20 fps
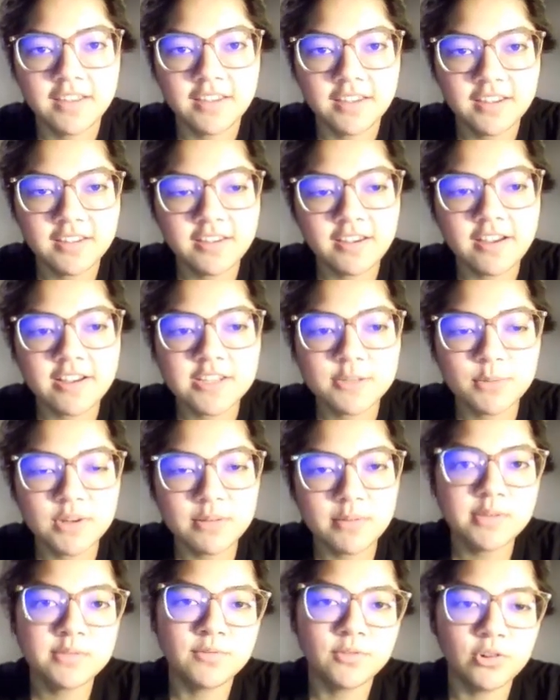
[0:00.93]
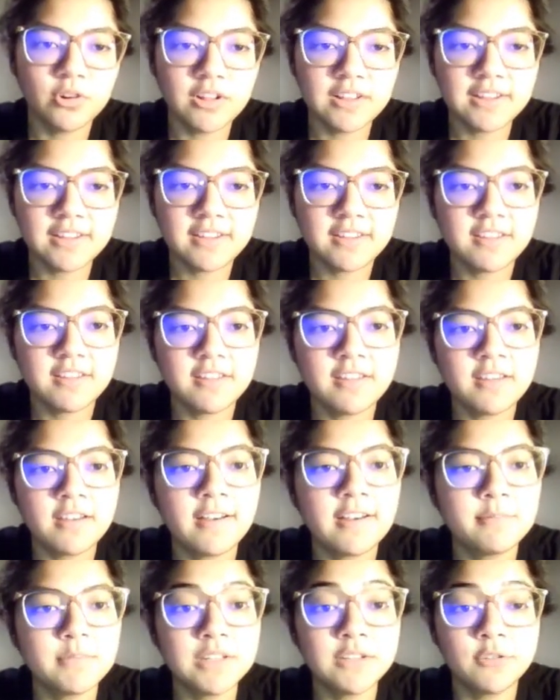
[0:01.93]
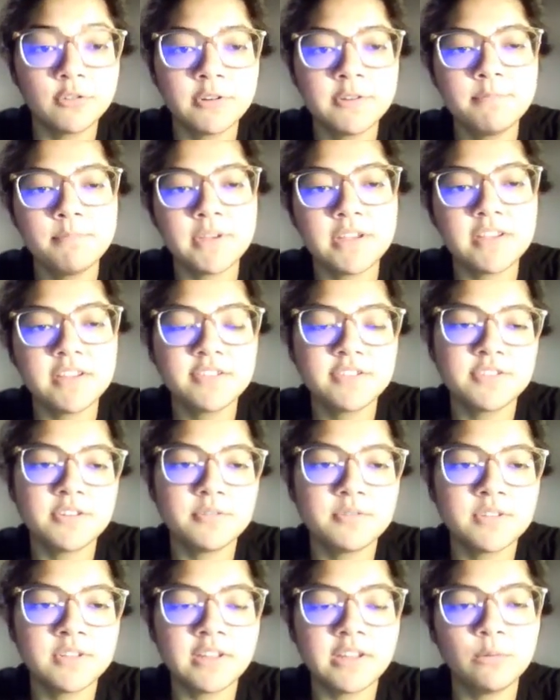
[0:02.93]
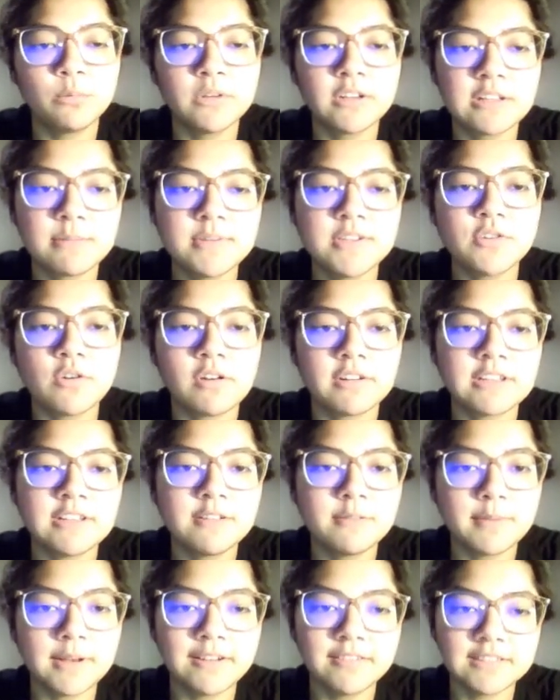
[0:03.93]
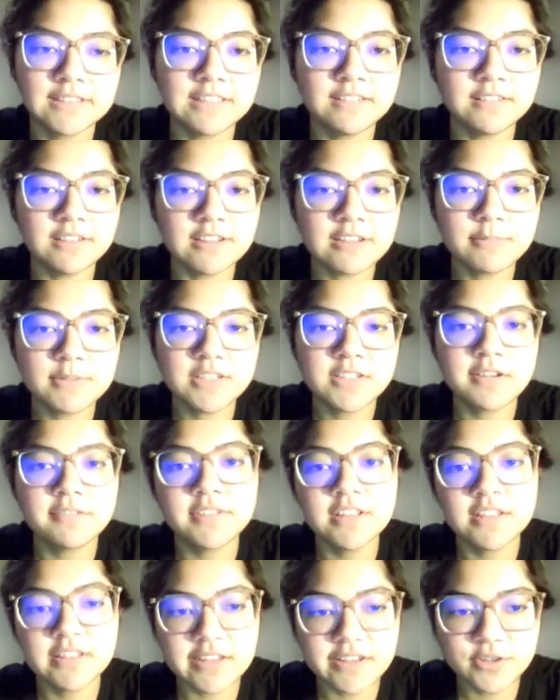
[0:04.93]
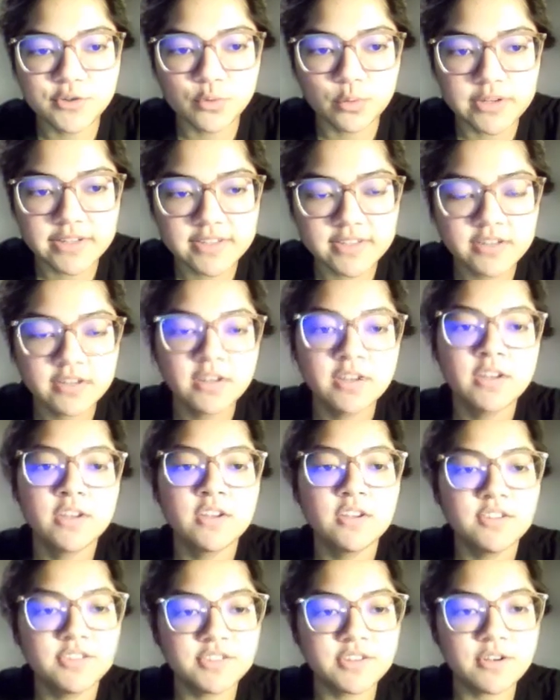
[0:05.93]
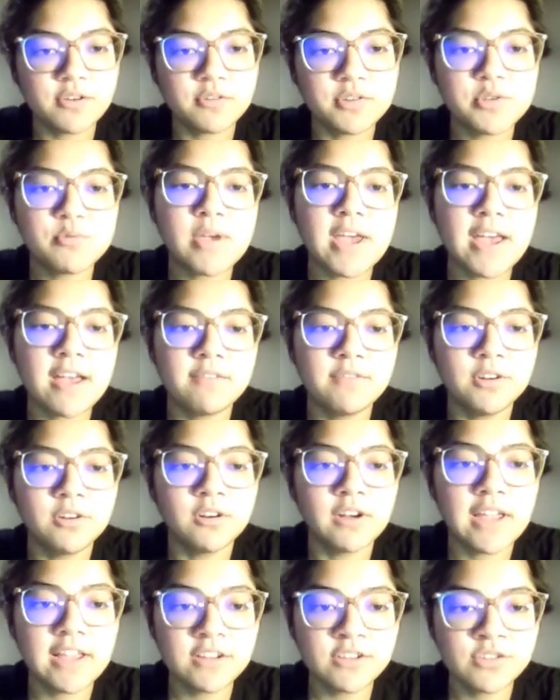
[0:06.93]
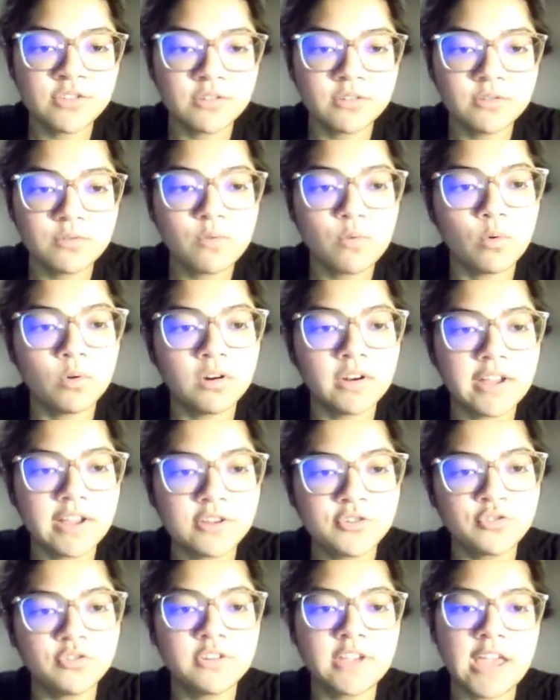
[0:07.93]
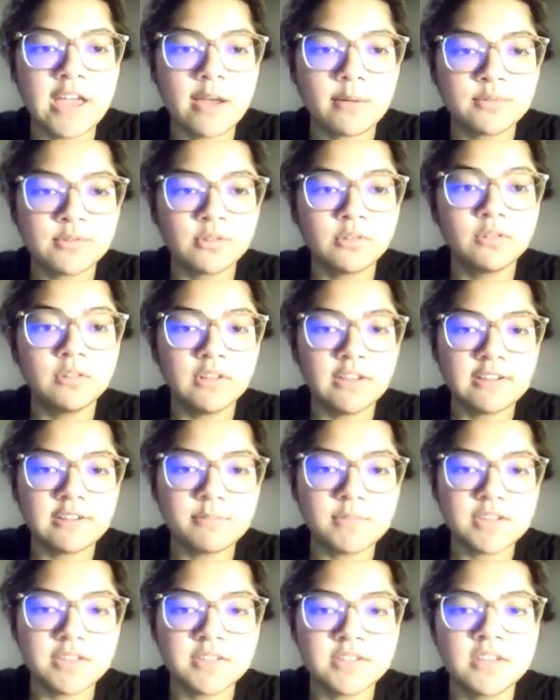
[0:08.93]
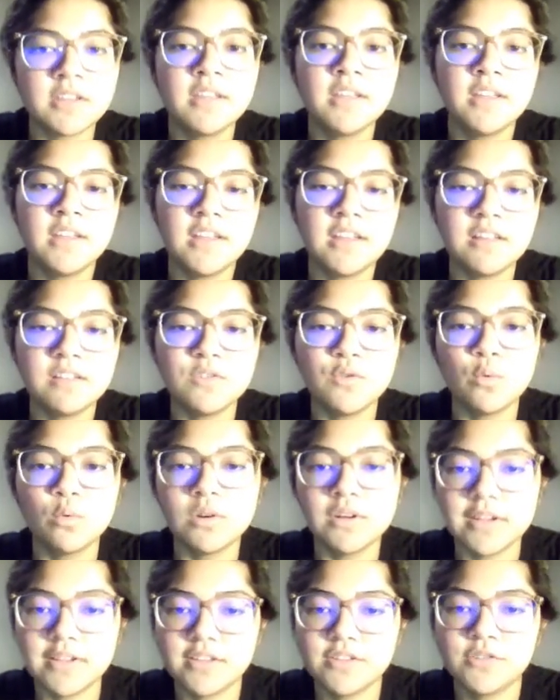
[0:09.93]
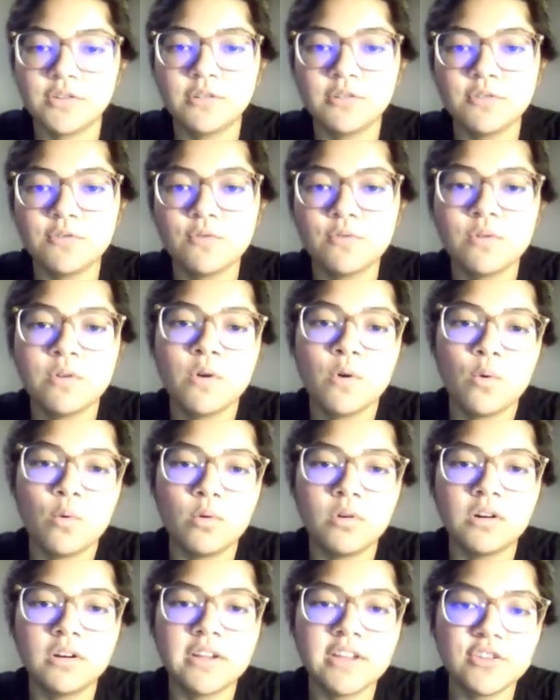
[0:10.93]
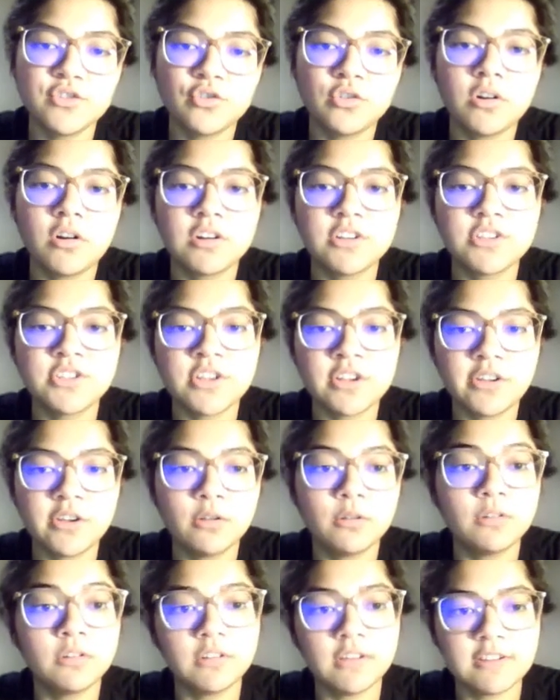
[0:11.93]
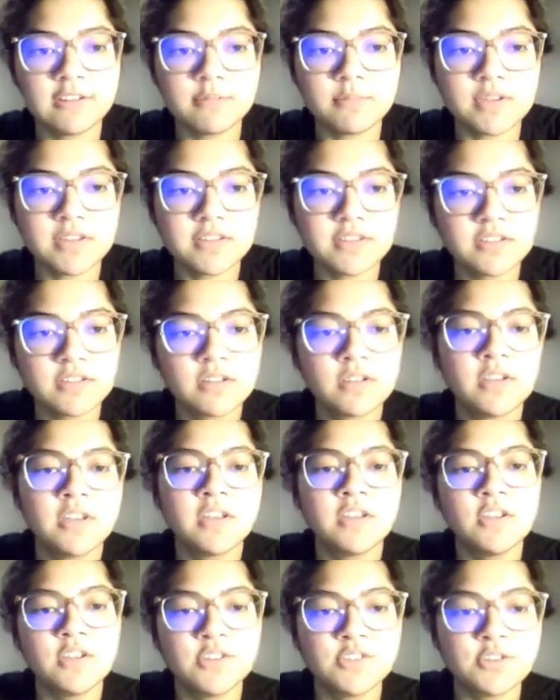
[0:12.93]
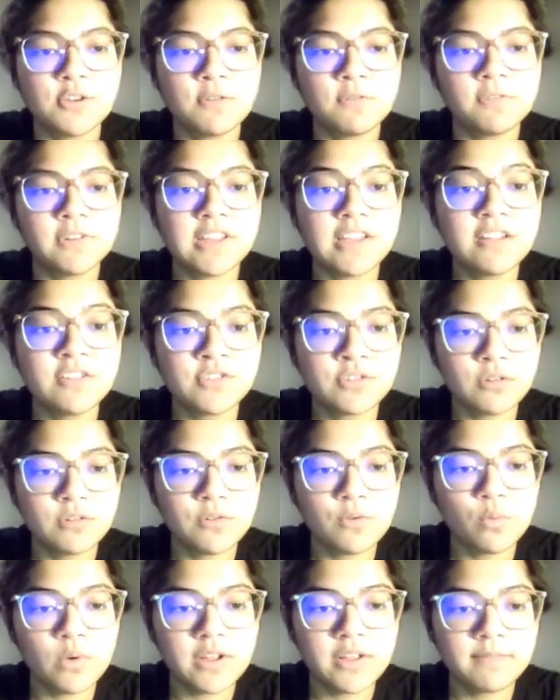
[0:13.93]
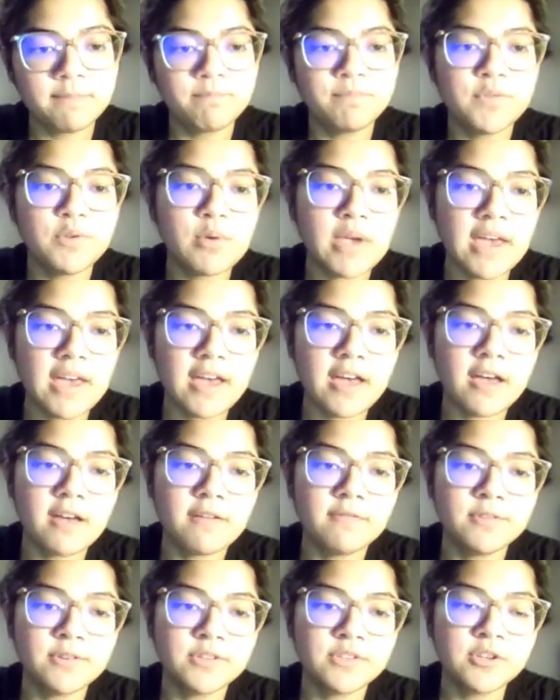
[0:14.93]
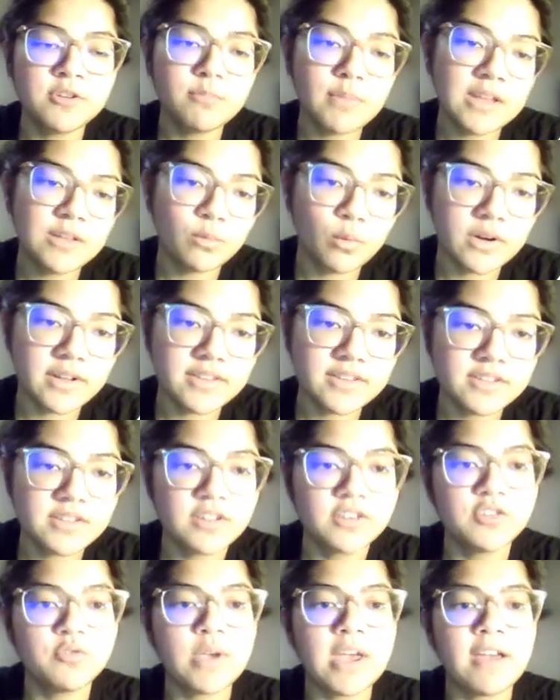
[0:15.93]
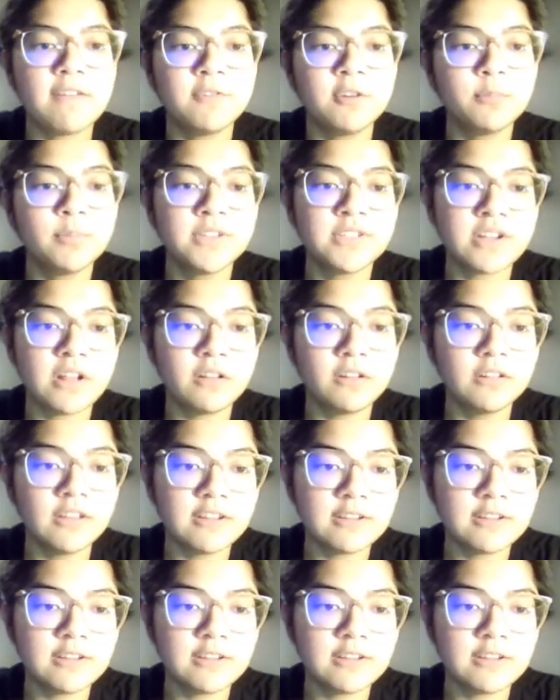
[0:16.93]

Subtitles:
Hey guys, my name is Veronica. I'm in Group B, so today we're going to be talking about the ligaments of the knee joint. So you have your external or extracapsular ligaments and your internal or intra-articular ligaments. So for the external one, you have two main ones. You have your patellar